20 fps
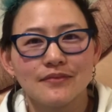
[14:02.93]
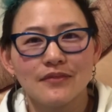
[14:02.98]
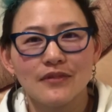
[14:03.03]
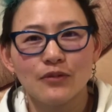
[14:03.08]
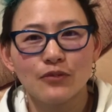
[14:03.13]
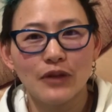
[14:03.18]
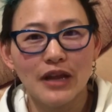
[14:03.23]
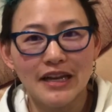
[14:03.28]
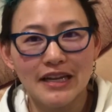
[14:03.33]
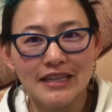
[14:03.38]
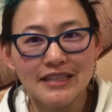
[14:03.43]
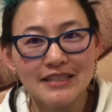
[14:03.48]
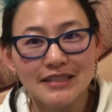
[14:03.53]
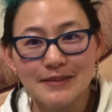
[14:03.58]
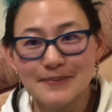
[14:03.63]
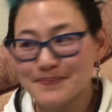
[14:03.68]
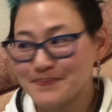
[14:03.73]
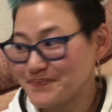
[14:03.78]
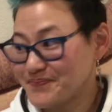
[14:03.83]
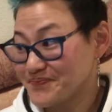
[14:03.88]

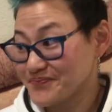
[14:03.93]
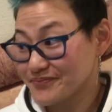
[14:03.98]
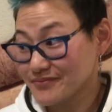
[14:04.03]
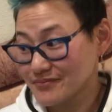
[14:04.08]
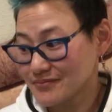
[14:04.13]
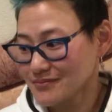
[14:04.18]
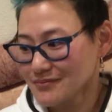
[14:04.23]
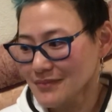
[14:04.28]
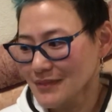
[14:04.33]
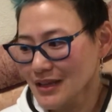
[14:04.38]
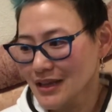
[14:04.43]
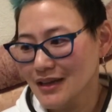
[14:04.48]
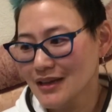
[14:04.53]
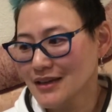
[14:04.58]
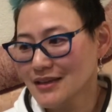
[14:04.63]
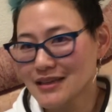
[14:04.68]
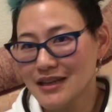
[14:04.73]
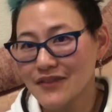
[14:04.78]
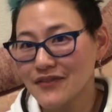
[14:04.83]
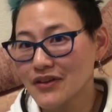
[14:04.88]
Reddit.
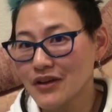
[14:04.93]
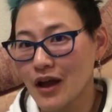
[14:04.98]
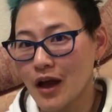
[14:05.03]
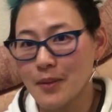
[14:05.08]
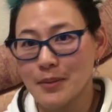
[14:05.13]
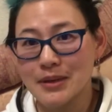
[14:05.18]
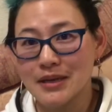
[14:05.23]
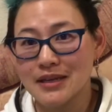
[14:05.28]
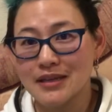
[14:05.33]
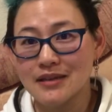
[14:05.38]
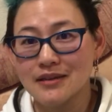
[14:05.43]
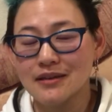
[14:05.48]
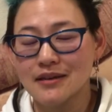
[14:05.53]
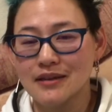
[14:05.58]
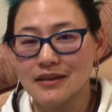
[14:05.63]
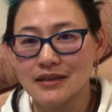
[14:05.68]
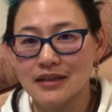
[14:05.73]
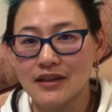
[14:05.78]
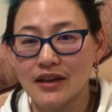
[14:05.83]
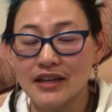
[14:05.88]
I never commented.
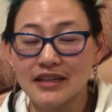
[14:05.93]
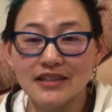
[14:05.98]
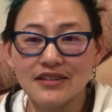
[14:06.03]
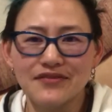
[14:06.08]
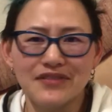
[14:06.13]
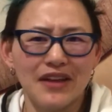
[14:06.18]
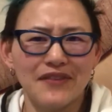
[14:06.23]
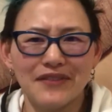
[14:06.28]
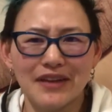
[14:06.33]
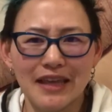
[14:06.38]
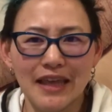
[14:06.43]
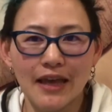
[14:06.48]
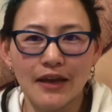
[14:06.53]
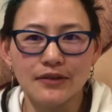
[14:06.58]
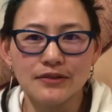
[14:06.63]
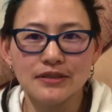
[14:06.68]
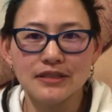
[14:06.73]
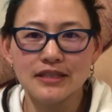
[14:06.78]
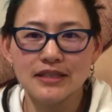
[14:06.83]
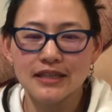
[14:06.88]
I, ne- I didn't even have an
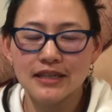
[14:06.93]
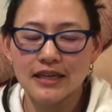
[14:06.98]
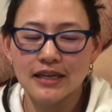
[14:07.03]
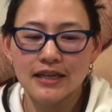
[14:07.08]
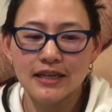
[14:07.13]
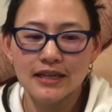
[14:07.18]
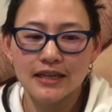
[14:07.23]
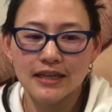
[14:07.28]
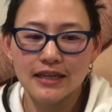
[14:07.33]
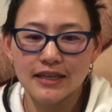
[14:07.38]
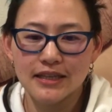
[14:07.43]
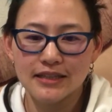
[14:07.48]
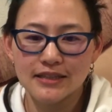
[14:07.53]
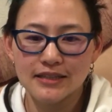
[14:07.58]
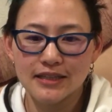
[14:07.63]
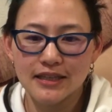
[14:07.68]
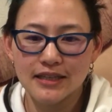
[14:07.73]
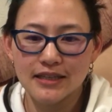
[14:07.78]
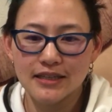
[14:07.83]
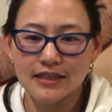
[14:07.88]
account. And
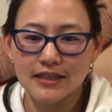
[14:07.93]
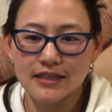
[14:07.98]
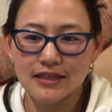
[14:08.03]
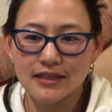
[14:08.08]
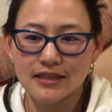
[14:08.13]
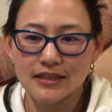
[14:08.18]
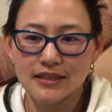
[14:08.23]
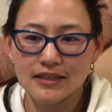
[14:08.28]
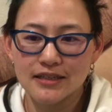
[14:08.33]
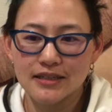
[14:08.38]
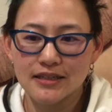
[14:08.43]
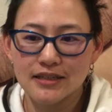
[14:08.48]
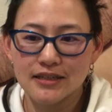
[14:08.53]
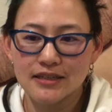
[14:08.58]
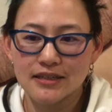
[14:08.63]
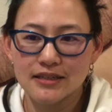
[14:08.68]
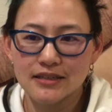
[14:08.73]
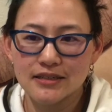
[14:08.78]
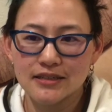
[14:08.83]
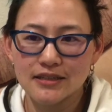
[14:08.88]
then
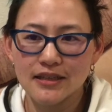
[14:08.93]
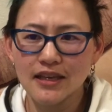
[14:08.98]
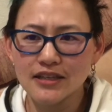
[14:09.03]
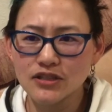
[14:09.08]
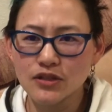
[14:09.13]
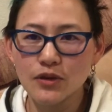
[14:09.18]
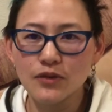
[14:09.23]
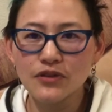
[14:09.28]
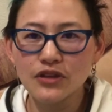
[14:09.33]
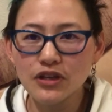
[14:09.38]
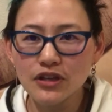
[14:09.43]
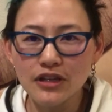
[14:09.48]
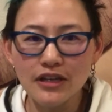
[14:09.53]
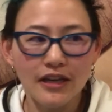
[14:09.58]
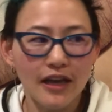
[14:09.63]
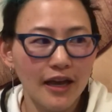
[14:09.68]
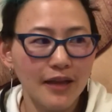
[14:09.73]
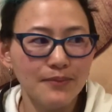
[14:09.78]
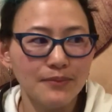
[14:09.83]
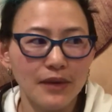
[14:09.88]
yeah, so a good
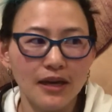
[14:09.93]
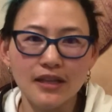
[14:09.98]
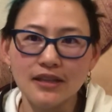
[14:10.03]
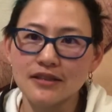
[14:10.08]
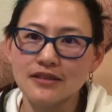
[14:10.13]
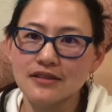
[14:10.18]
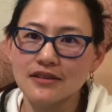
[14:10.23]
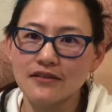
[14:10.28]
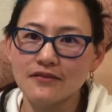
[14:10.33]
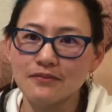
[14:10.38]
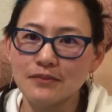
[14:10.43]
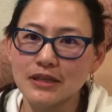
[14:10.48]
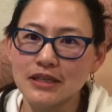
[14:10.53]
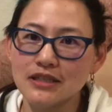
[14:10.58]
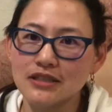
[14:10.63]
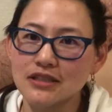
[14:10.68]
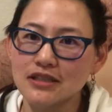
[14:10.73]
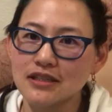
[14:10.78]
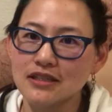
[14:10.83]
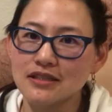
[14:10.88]
9 months of me
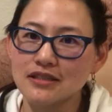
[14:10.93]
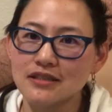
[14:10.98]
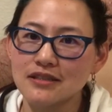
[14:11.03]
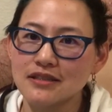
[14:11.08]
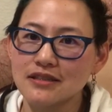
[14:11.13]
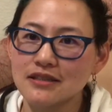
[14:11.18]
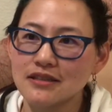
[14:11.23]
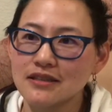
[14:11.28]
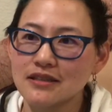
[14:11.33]
just